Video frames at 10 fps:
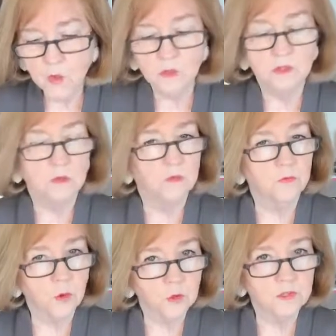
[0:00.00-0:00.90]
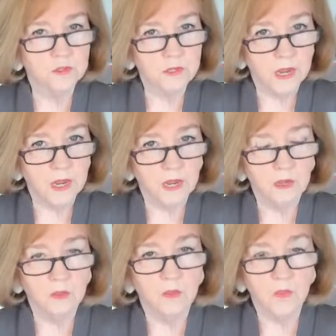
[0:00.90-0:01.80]
was the first
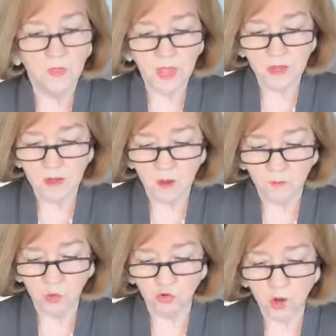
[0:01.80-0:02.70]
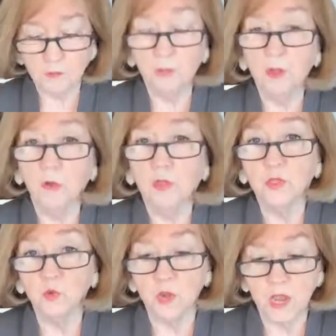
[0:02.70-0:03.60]
day that that number dropped below
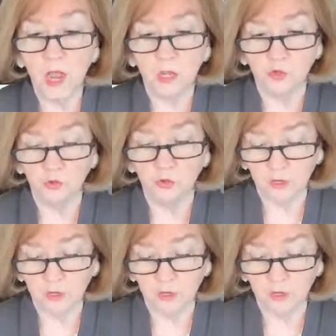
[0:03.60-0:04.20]
300